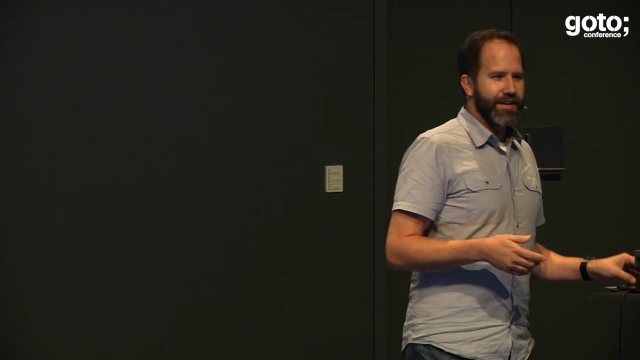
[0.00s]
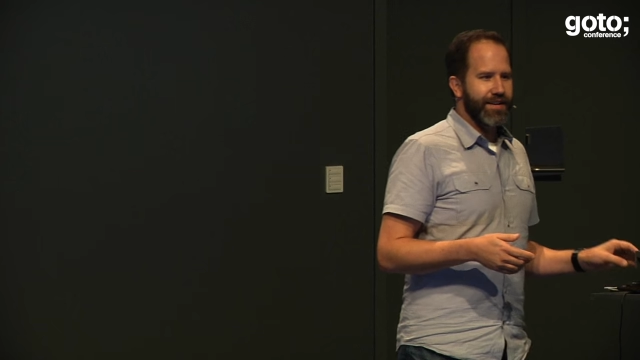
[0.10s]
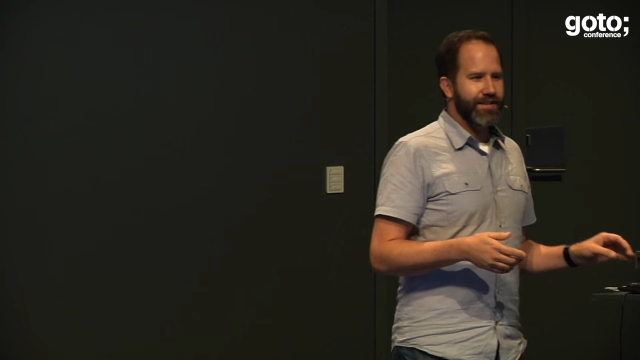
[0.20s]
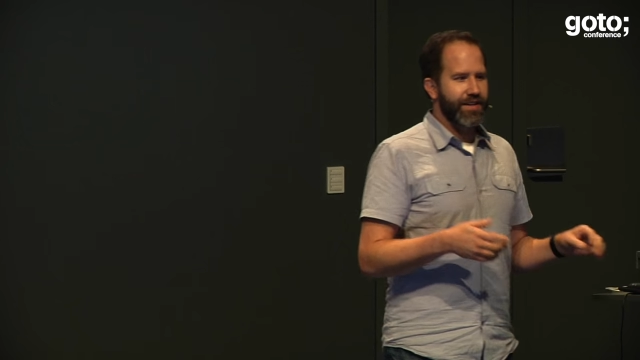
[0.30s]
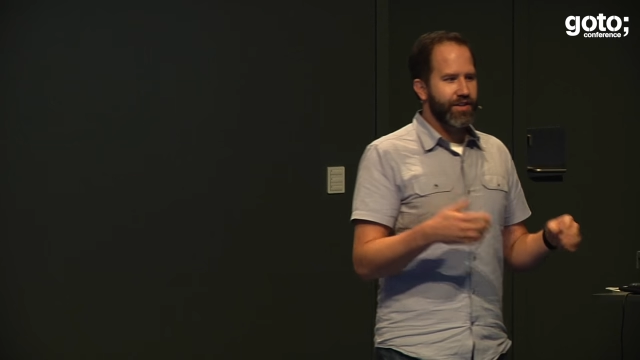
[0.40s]

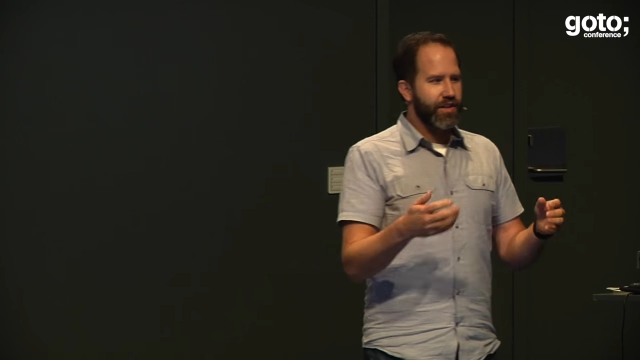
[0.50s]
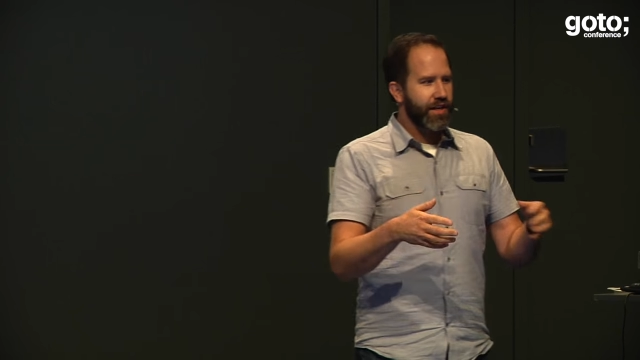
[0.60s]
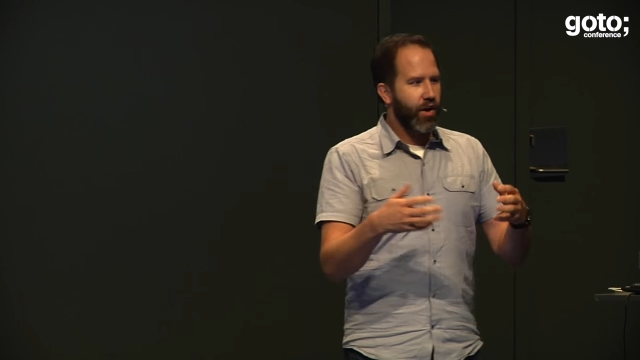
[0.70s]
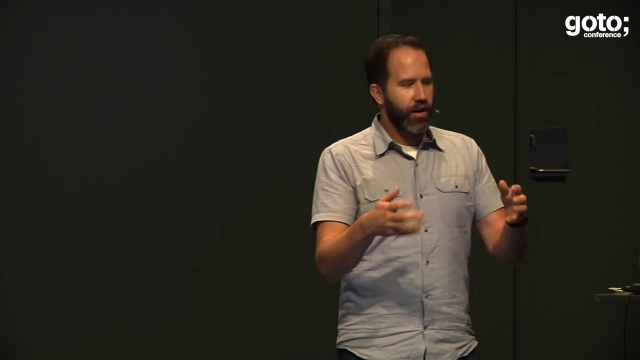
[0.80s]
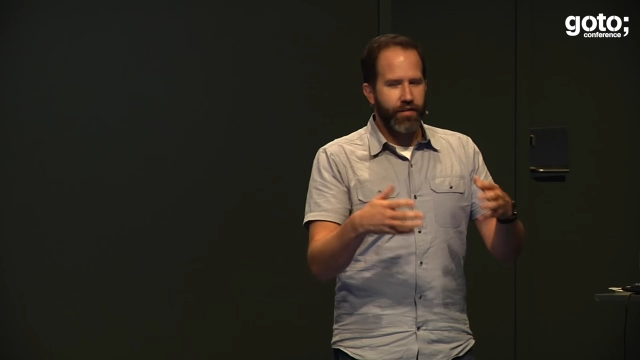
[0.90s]
Because they
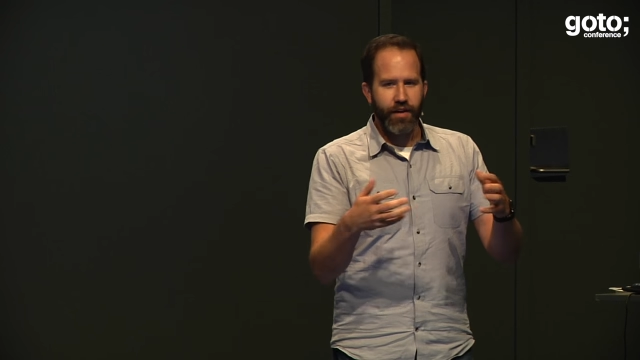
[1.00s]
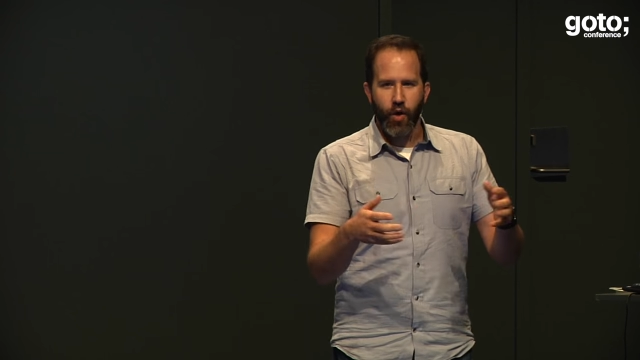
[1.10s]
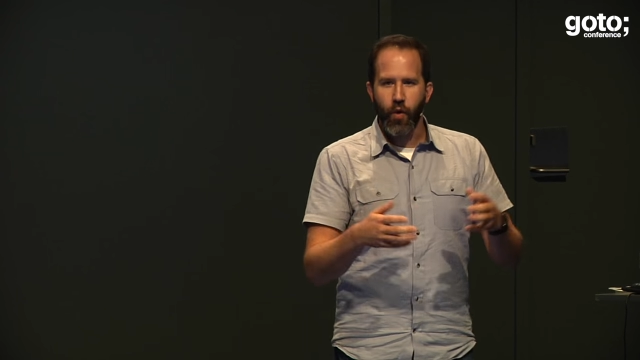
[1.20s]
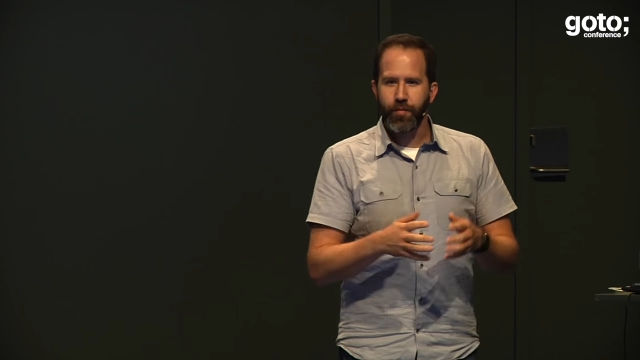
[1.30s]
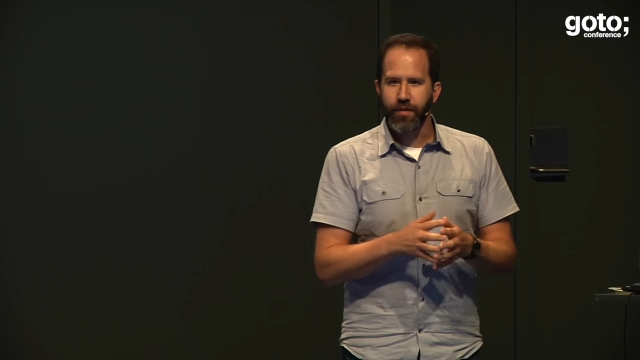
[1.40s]
see all of the
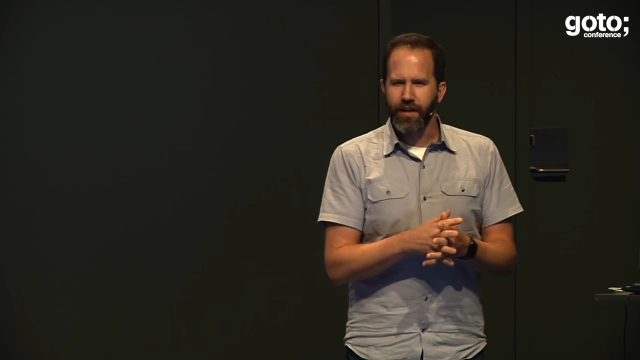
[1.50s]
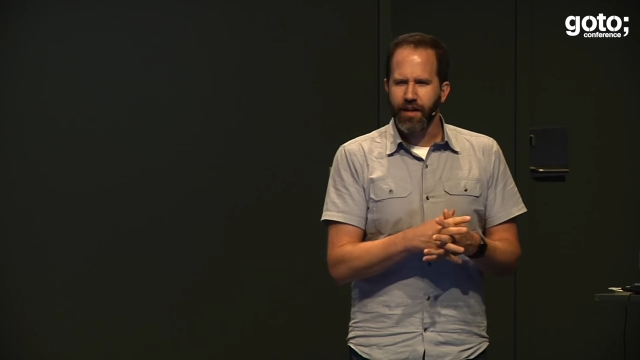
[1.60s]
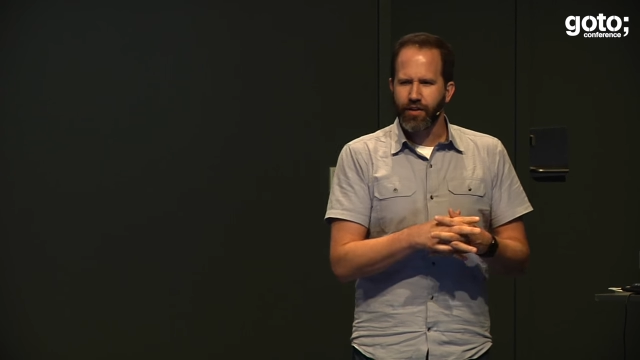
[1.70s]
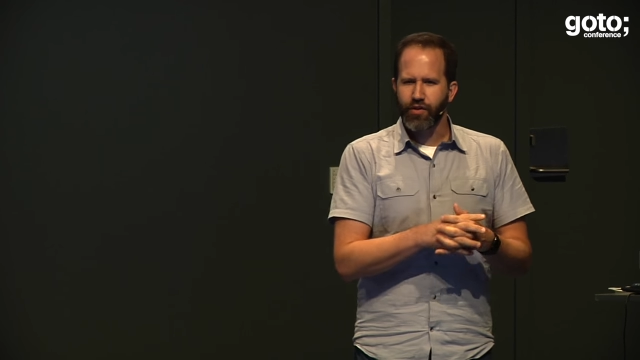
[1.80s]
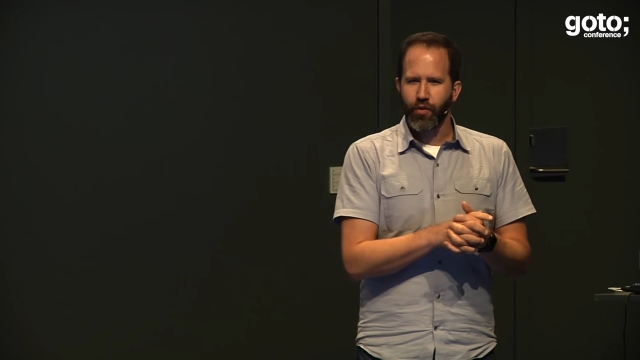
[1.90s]
equipment that
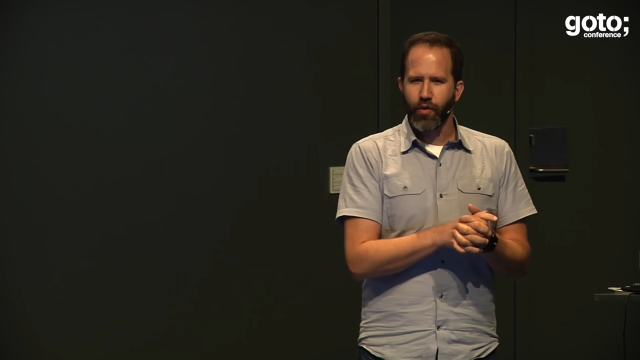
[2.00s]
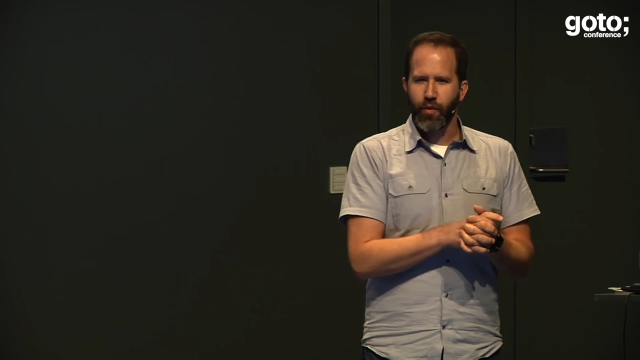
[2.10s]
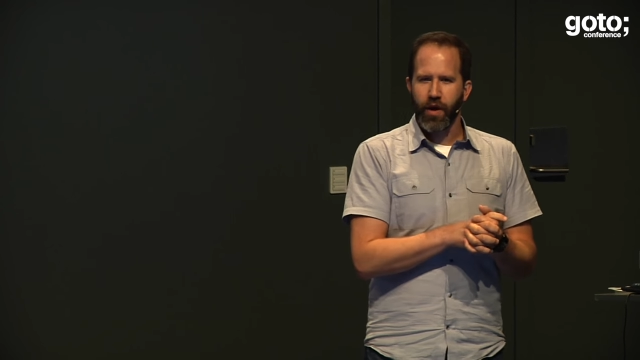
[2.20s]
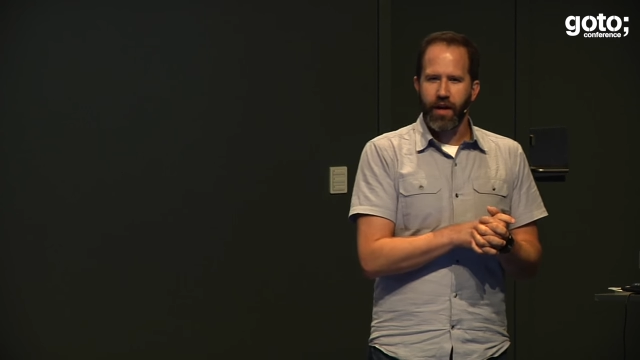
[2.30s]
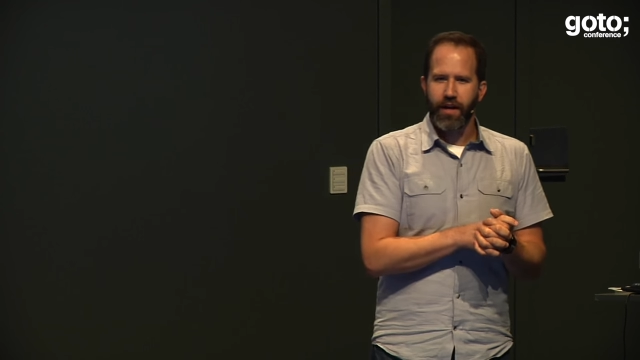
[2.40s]
gets thrown
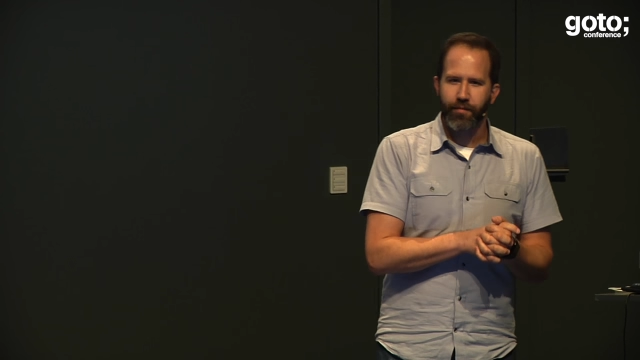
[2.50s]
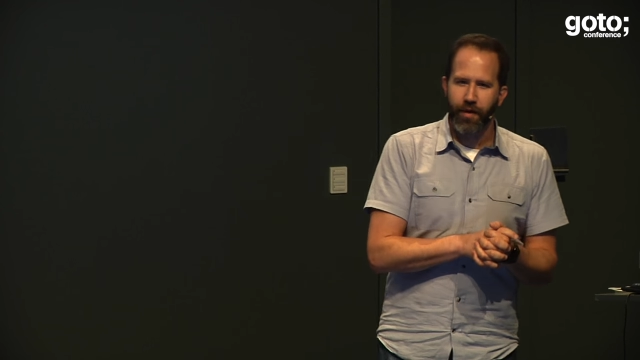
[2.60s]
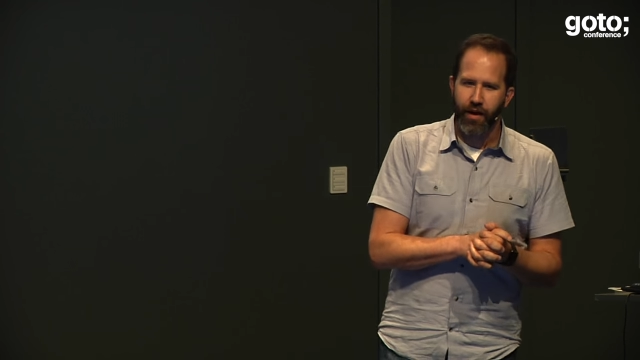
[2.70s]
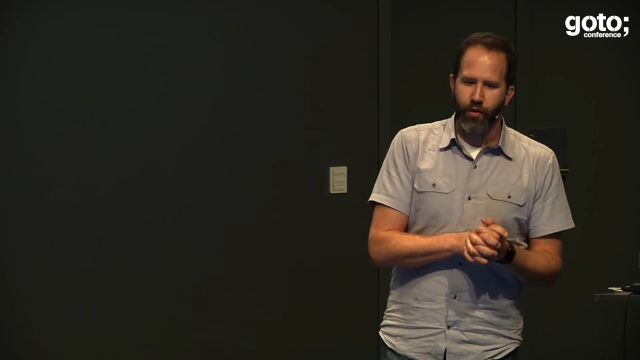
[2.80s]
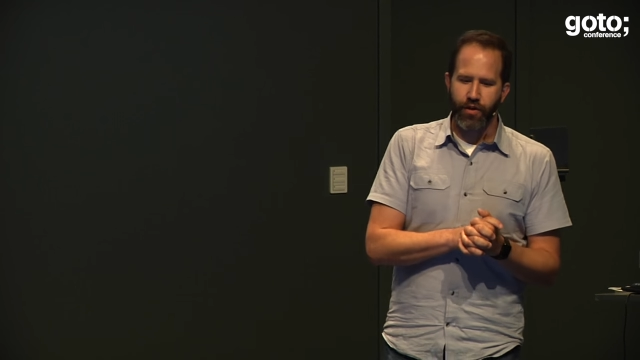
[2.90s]
away in
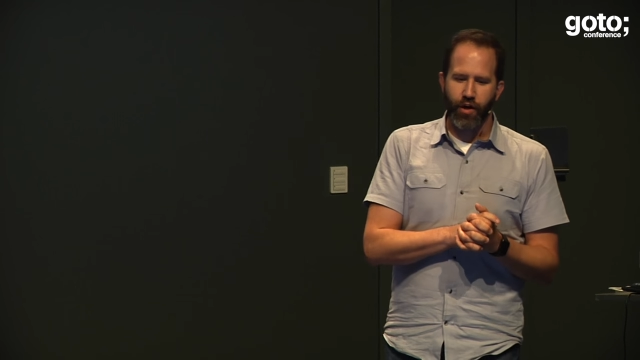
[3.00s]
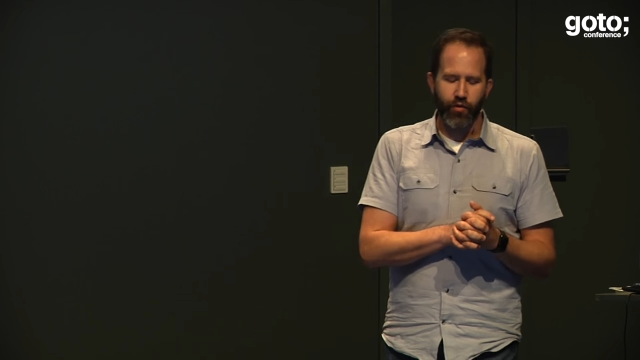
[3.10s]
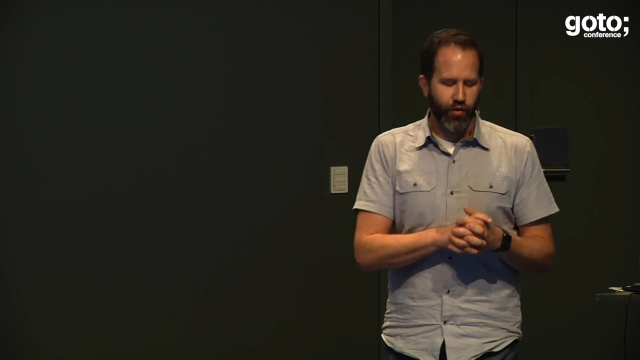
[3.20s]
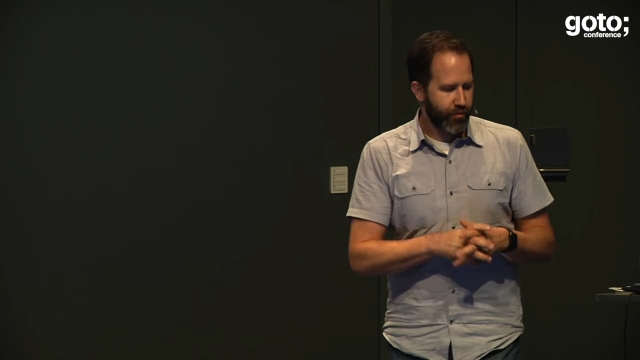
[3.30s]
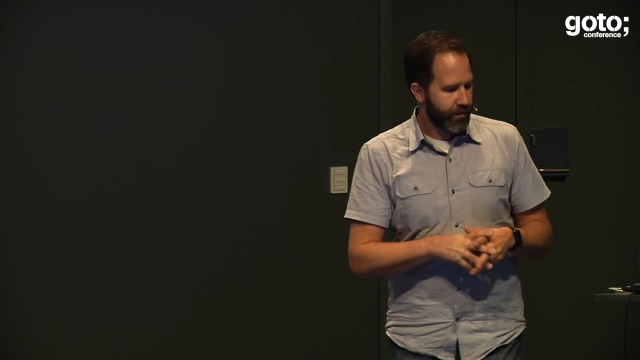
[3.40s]
my hotel
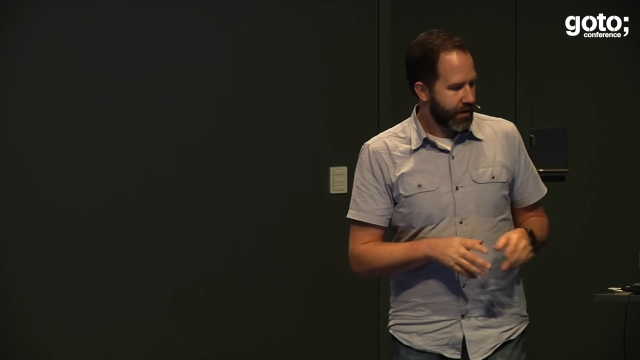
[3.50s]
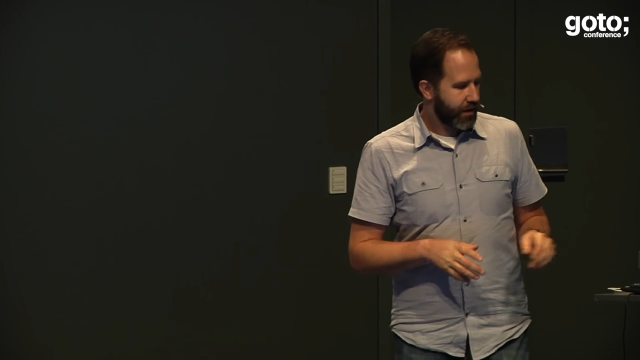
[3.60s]
room.